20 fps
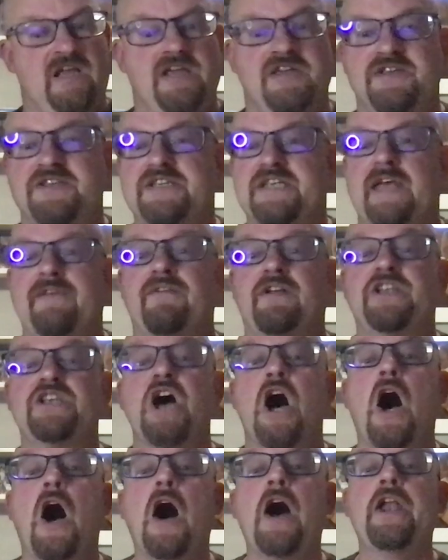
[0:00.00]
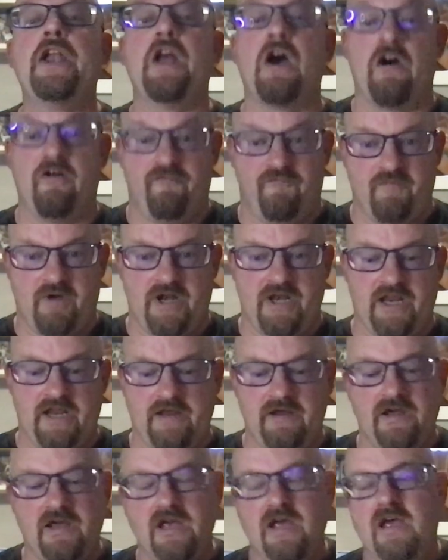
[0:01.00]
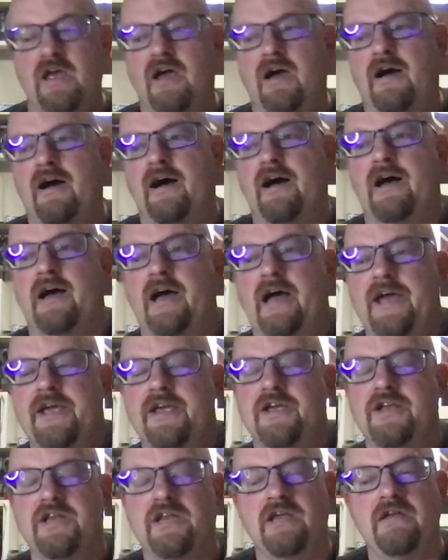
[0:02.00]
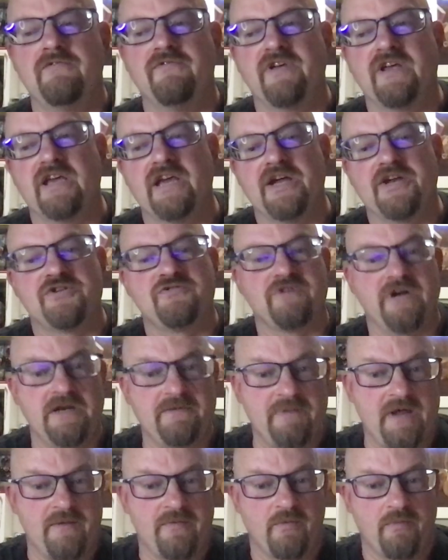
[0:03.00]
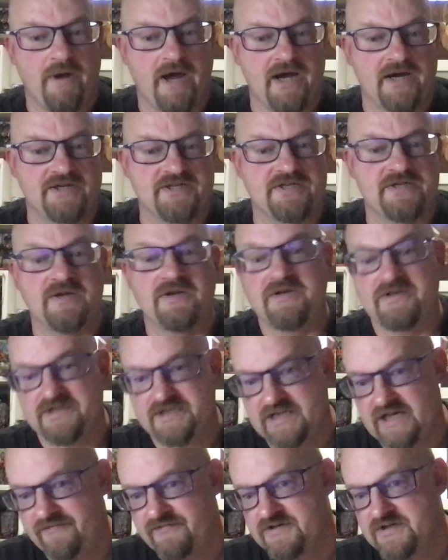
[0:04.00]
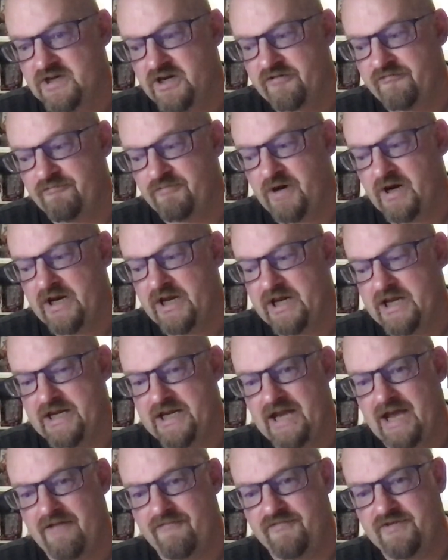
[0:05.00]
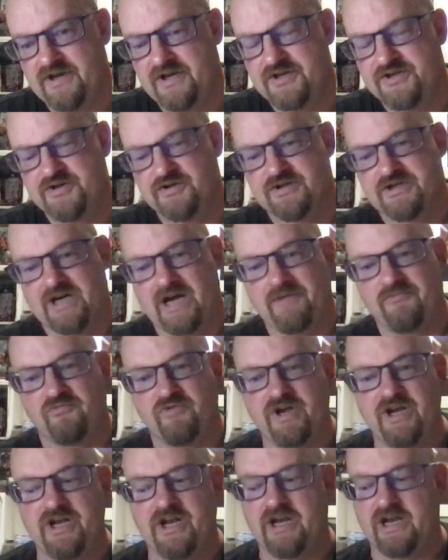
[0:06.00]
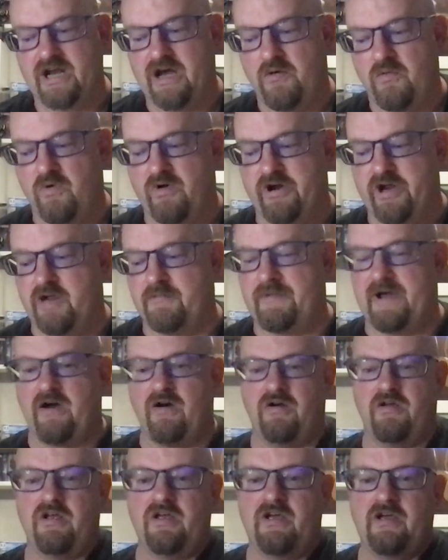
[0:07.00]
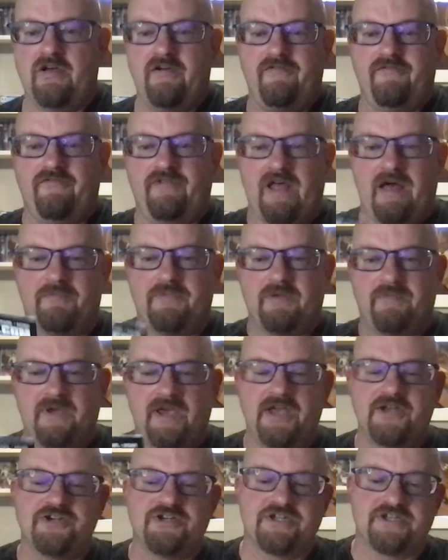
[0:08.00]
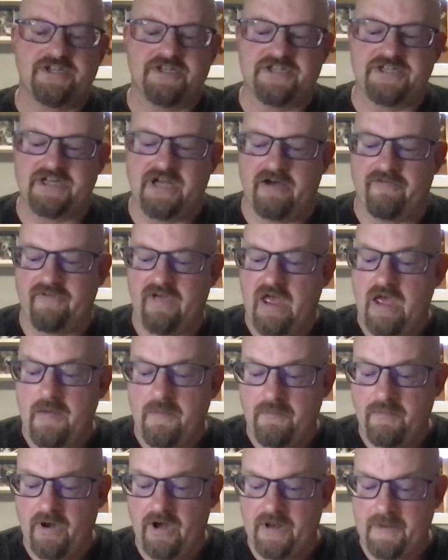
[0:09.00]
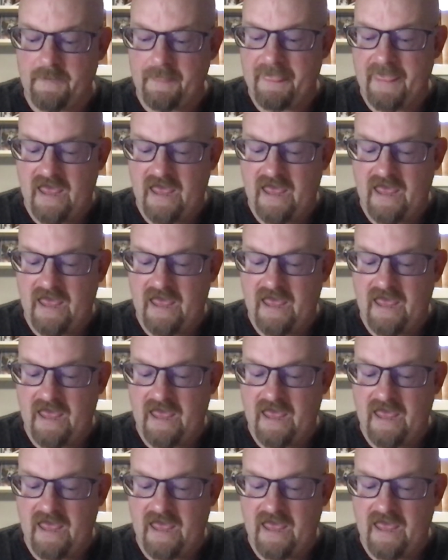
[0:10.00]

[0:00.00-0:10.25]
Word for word: save a ton of money. Uh, I could even get trade paperbacks, save a ton of money, and have an easier time reading, not worrying about floppy pages and stuff. But